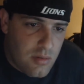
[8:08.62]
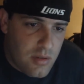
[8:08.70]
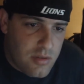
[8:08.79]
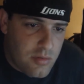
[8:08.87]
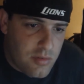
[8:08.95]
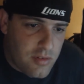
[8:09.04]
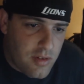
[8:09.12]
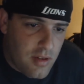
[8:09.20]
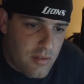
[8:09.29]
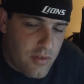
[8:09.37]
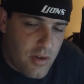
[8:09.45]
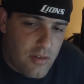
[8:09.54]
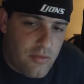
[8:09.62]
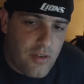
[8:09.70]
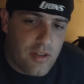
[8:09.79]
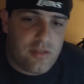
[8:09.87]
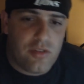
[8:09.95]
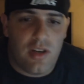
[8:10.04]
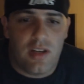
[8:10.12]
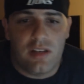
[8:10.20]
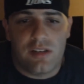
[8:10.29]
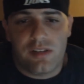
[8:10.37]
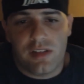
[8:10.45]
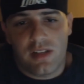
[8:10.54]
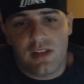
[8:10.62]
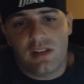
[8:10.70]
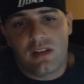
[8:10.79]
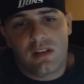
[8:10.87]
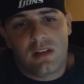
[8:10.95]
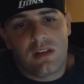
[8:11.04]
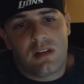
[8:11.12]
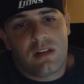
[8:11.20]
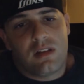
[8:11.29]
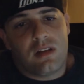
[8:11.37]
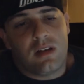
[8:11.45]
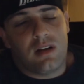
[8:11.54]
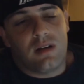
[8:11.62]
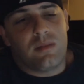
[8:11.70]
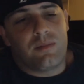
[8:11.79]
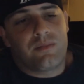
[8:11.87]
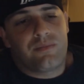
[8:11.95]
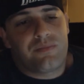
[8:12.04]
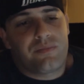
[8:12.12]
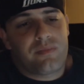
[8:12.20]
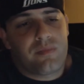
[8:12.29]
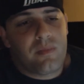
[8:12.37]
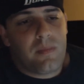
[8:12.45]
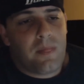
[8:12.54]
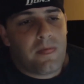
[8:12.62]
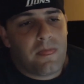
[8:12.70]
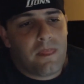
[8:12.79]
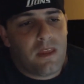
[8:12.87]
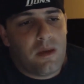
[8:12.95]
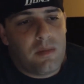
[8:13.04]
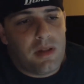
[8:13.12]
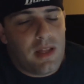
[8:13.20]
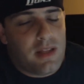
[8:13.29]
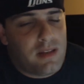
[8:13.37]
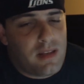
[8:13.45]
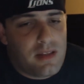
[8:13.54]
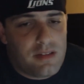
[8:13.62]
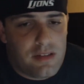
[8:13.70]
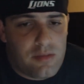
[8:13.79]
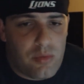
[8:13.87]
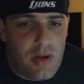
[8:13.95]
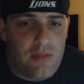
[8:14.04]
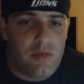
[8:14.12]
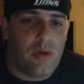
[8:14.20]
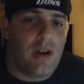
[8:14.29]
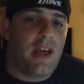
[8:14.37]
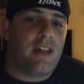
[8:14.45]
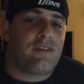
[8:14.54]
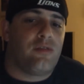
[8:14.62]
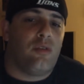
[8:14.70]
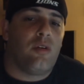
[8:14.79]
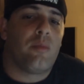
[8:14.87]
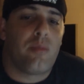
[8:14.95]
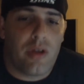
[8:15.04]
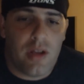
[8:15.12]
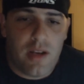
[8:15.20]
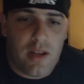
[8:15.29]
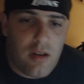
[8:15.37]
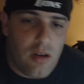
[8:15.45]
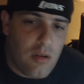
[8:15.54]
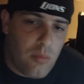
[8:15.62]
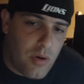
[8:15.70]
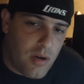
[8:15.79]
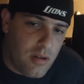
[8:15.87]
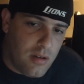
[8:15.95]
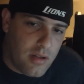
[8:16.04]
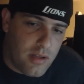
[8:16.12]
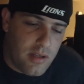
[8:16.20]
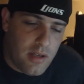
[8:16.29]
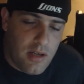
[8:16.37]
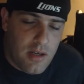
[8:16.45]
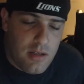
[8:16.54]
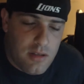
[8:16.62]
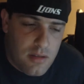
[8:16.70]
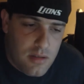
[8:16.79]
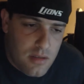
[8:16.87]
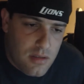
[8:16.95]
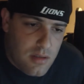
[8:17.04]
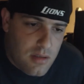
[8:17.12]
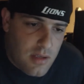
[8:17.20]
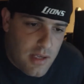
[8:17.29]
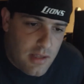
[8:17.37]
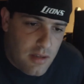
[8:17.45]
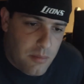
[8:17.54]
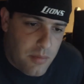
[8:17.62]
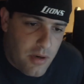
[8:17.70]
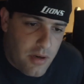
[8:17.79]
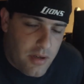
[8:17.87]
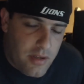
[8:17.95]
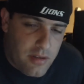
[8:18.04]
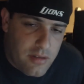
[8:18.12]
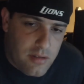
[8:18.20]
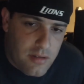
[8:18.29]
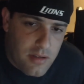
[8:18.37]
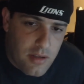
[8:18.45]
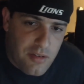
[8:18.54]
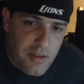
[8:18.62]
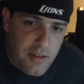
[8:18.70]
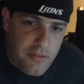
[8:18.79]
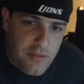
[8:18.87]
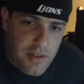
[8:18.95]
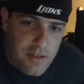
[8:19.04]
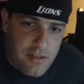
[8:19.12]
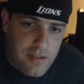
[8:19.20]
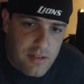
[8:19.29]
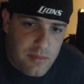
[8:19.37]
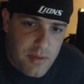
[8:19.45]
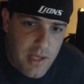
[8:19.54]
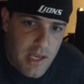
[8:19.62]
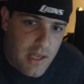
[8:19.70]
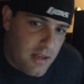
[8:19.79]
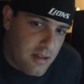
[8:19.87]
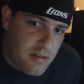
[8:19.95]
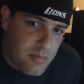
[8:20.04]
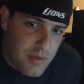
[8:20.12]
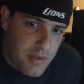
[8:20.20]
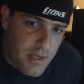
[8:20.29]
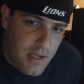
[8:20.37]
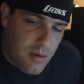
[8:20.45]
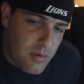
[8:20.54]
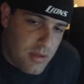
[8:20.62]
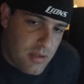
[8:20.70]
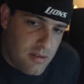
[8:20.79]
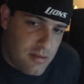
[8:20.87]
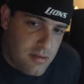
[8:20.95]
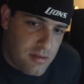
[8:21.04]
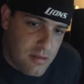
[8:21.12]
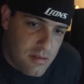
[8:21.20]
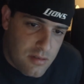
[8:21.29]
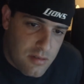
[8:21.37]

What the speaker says: which was very frustrating to see. I guess that's what everyone asked for. We're bringing in Caldwell and Lombardi. They fixed his mechanics, but now he's,